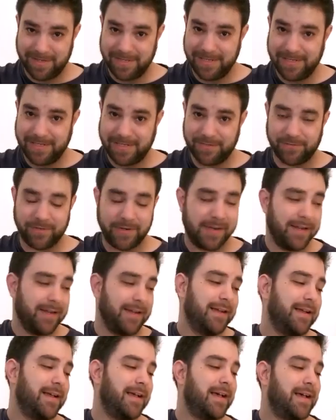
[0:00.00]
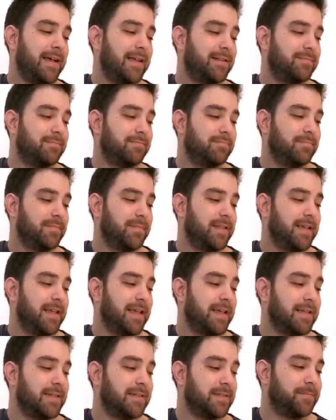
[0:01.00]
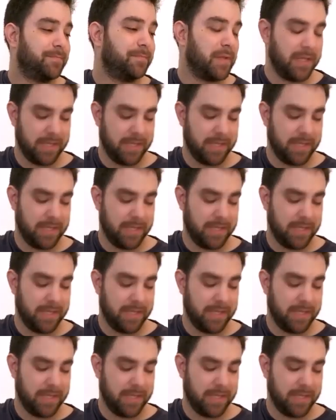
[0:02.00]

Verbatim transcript: E string at the end.